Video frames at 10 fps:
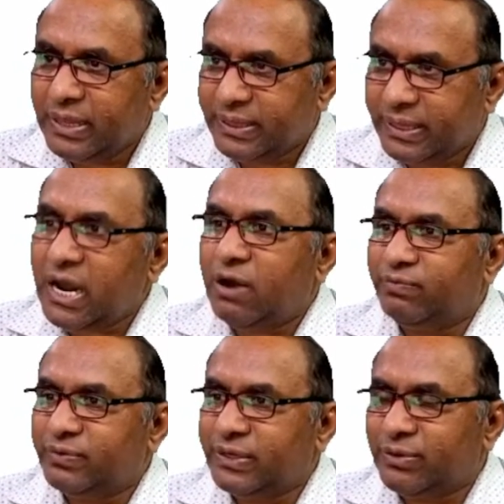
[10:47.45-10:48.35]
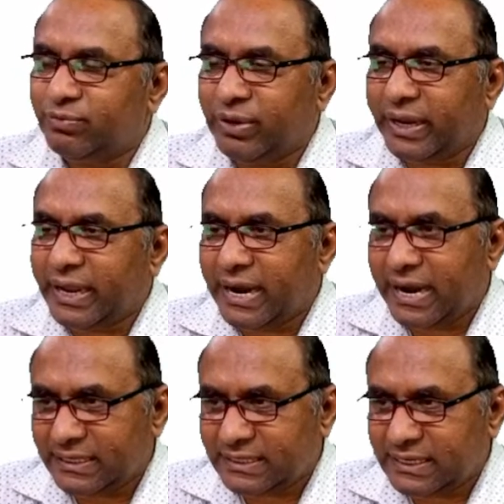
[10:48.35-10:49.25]
Then after we
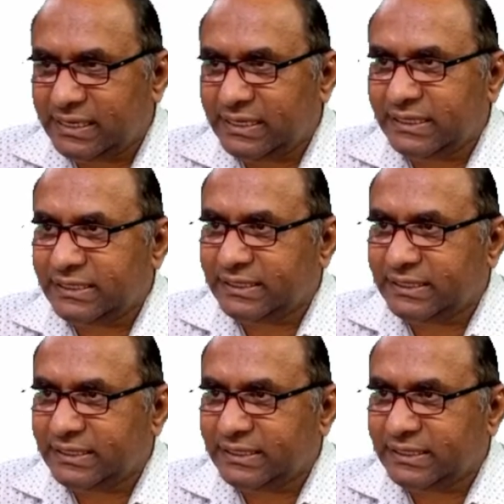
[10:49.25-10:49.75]
can easily